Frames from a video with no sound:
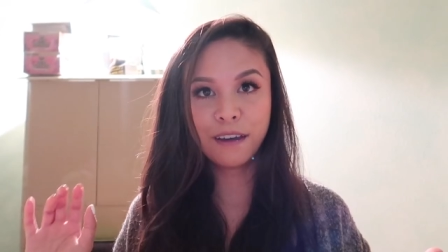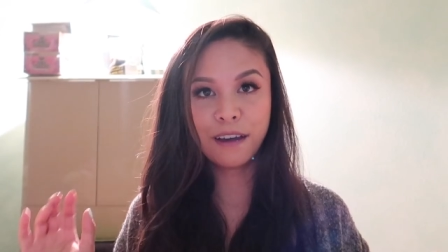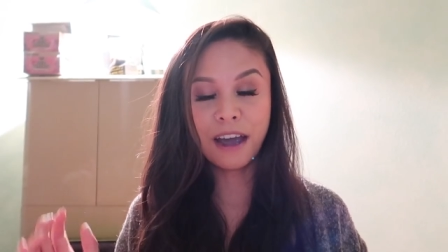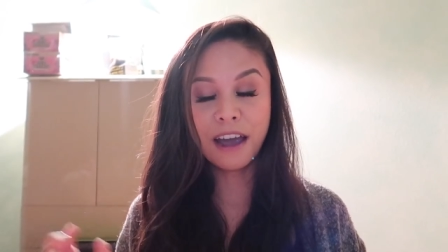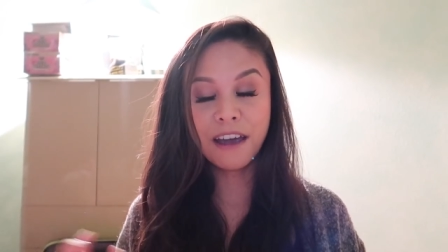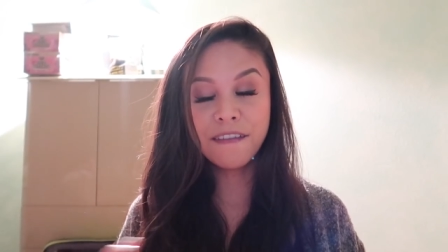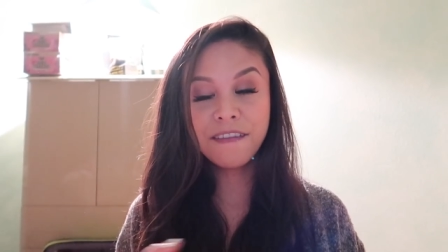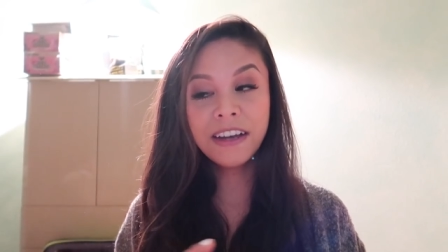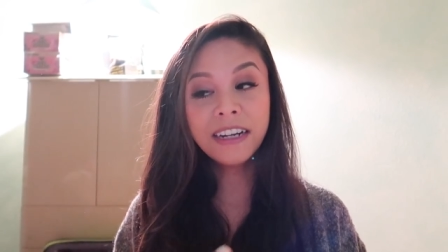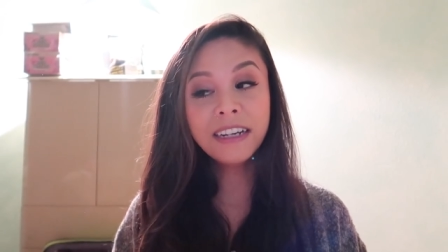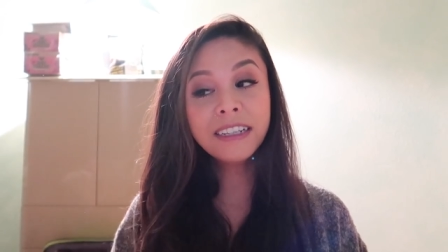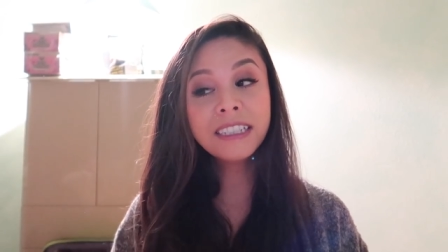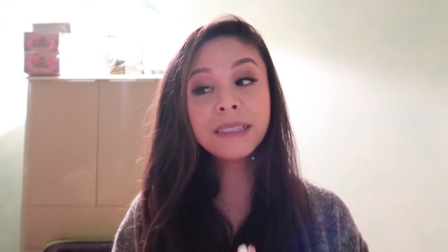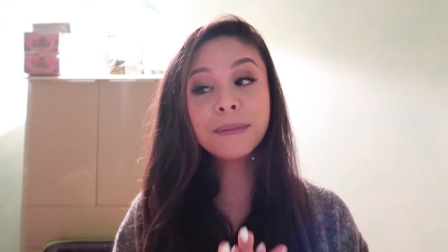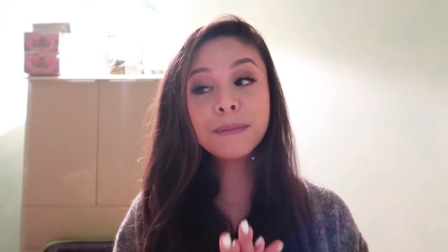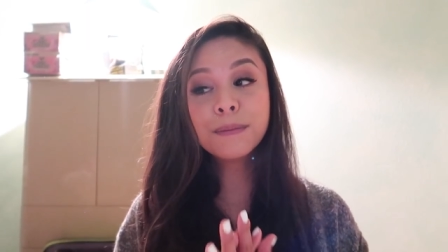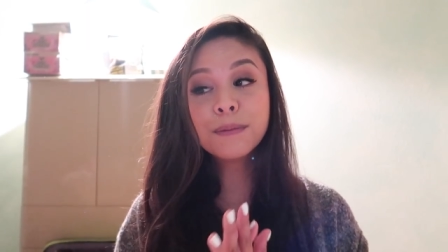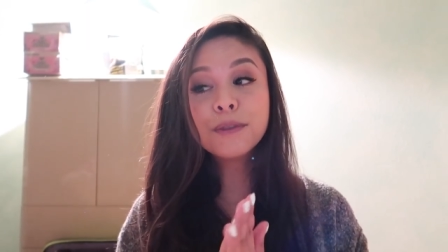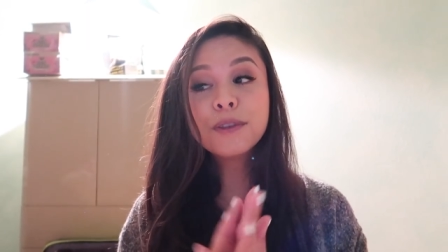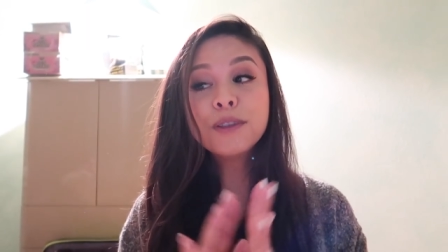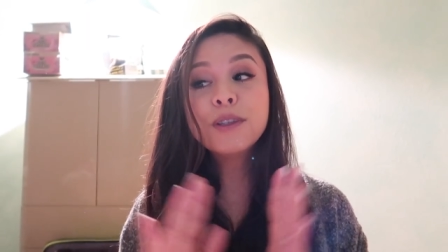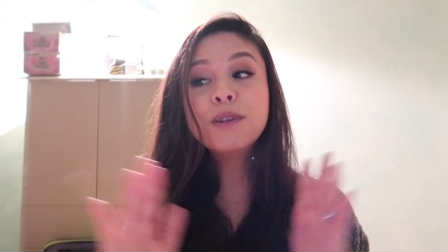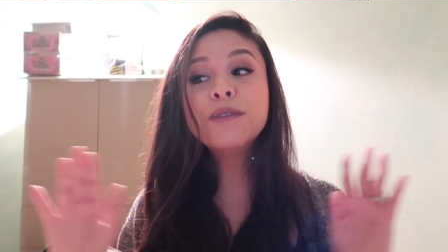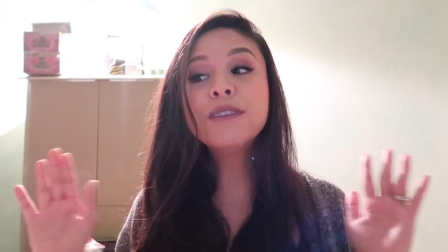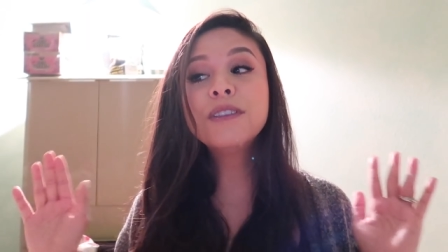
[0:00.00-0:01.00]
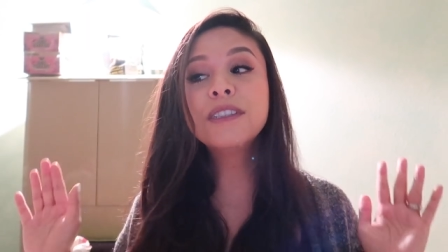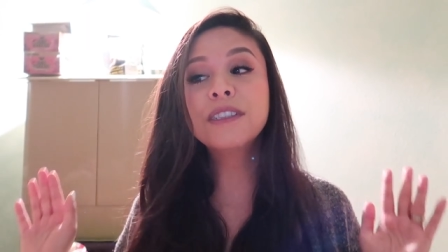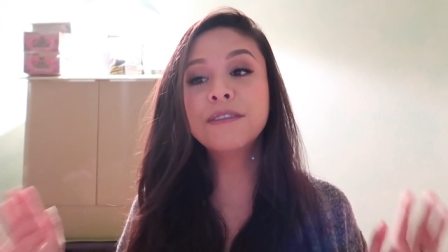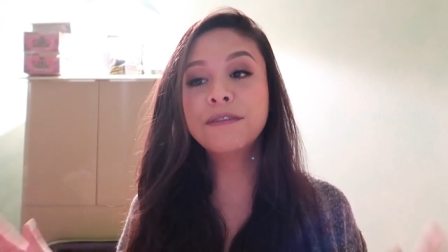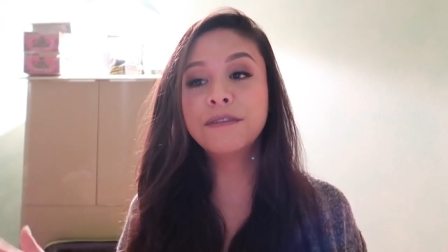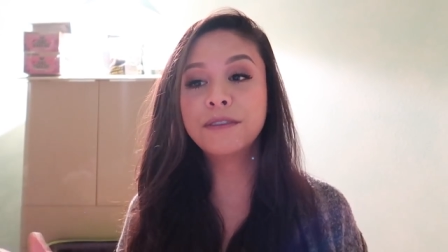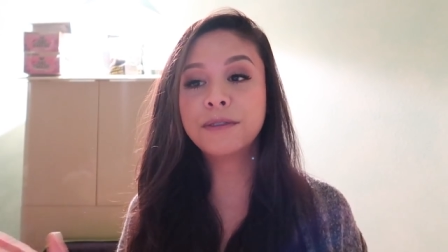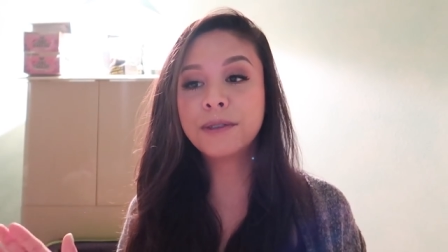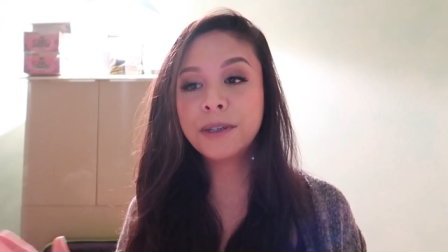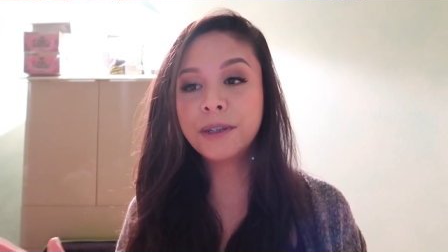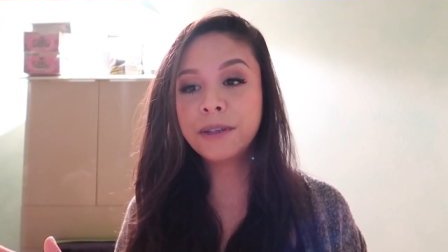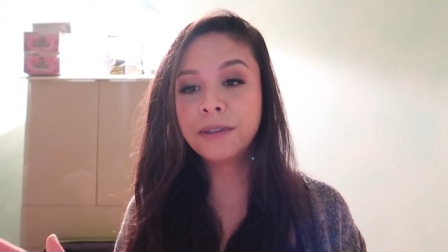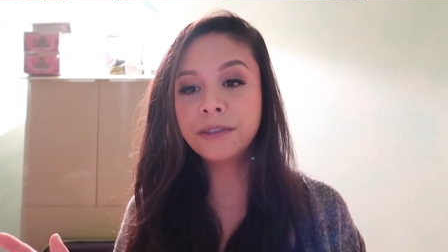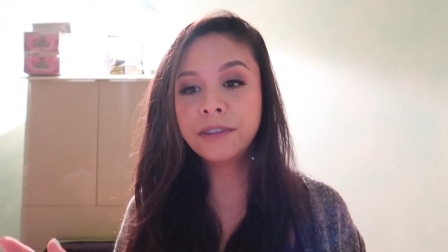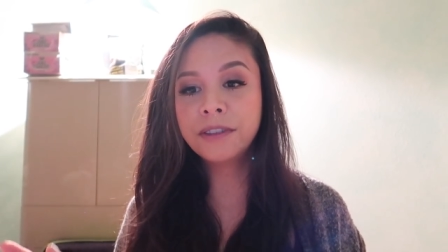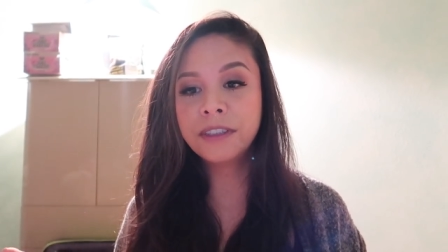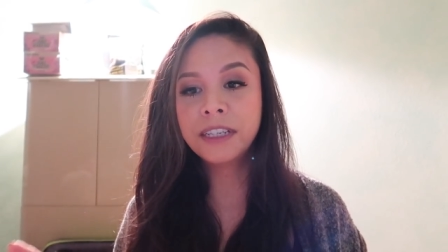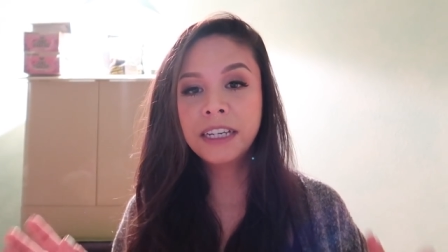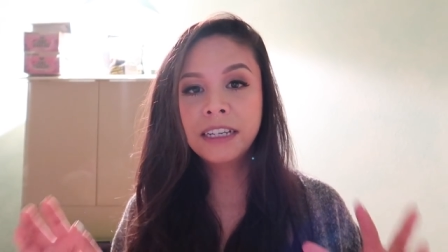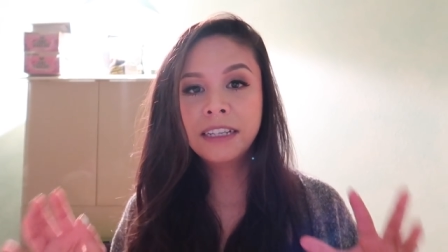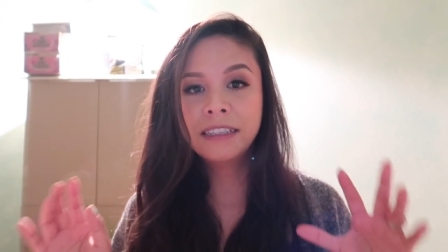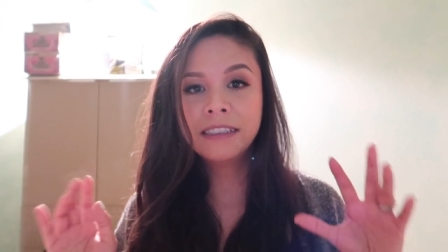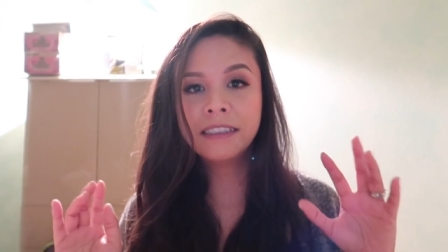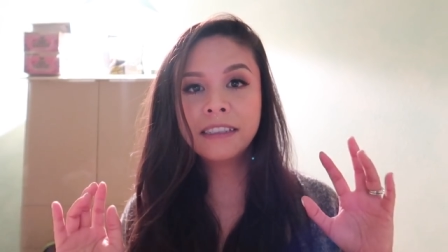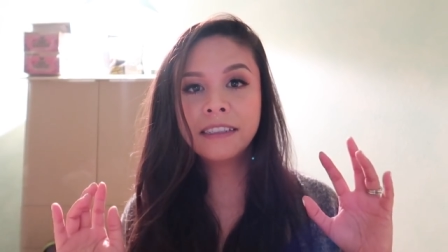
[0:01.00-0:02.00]
I've had explosive growth
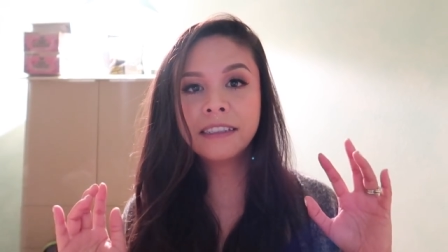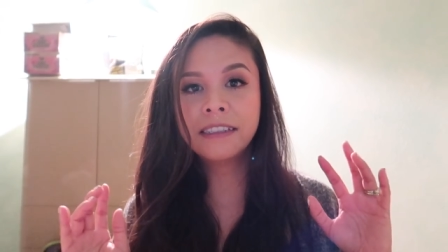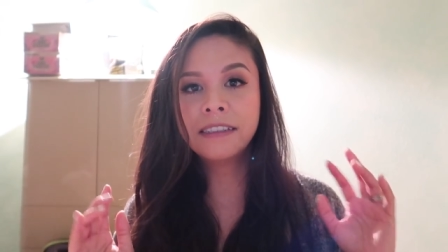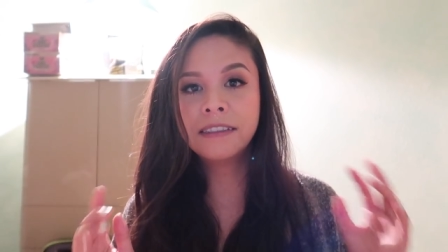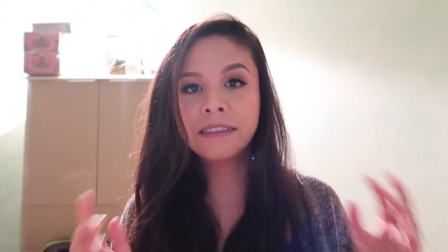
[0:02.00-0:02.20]
since